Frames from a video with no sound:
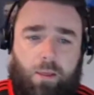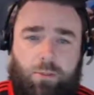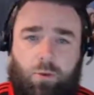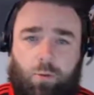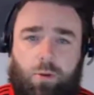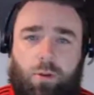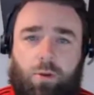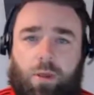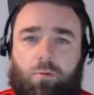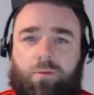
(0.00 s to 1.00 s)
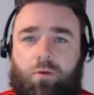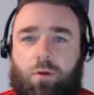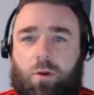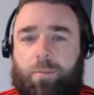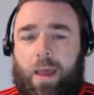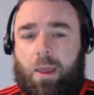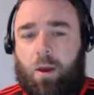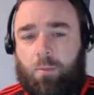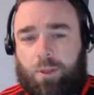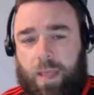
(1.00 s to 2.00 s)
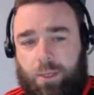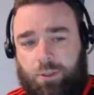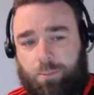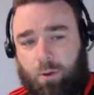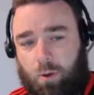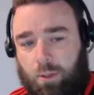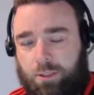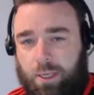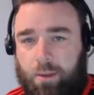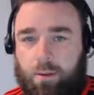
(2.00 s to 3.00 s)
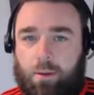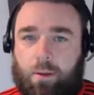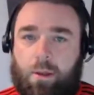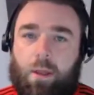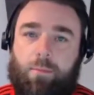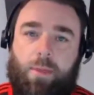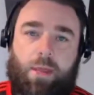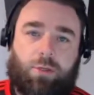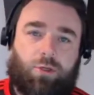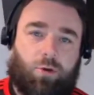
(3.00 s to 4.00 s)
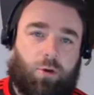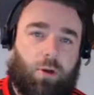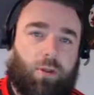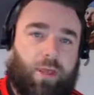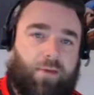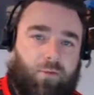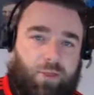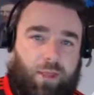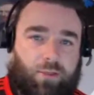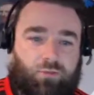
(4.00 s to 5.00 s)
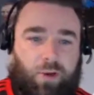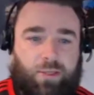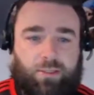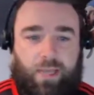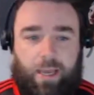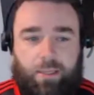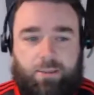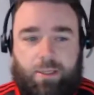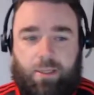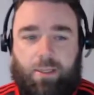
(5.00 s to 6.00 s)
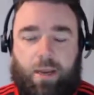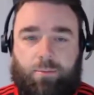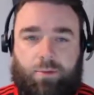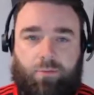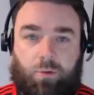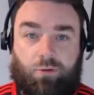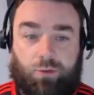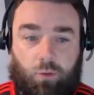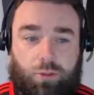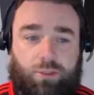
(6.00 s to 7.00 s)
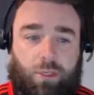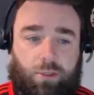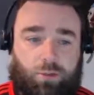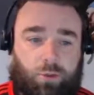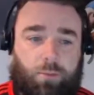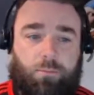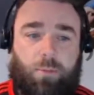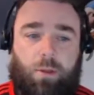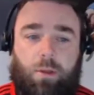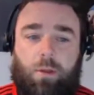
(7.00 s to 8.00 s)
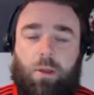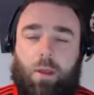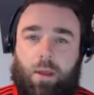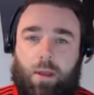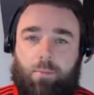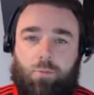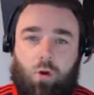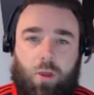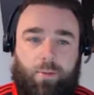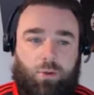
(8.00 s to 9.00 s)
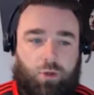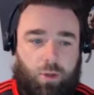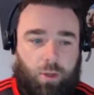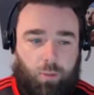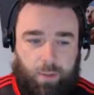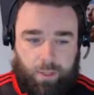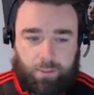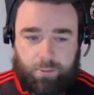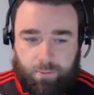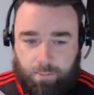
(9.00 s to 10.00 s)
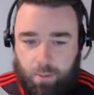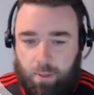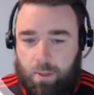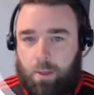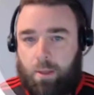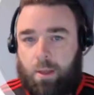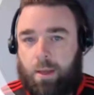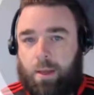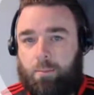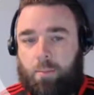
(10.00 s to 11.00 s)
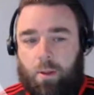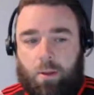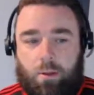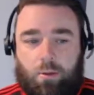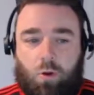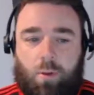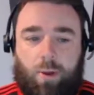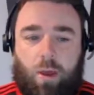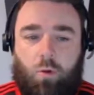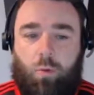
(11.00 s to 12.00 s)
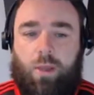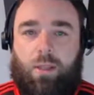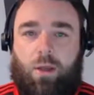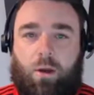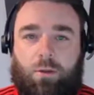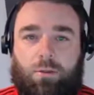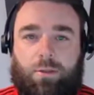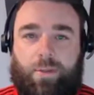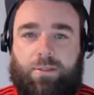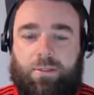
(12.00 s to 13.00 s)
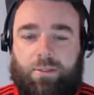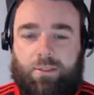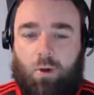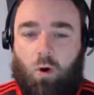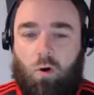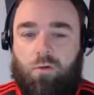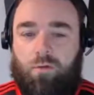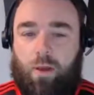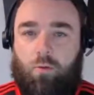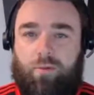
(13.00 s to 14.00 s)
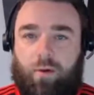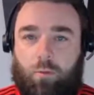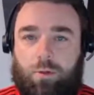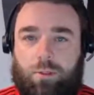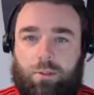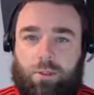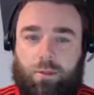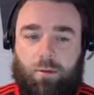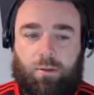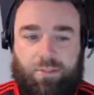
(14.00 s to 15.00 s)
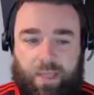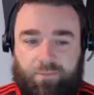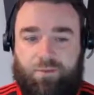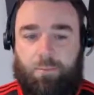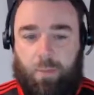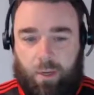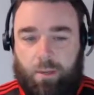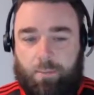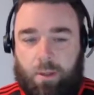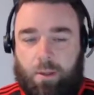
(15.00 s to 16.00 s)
So we're going to look at reviewing your backup retention policy, making sure that everything is right sized in terms of your resources in Azure, talk about tuning queries, um, talk about how we can turn some instances off out of hours to save some money.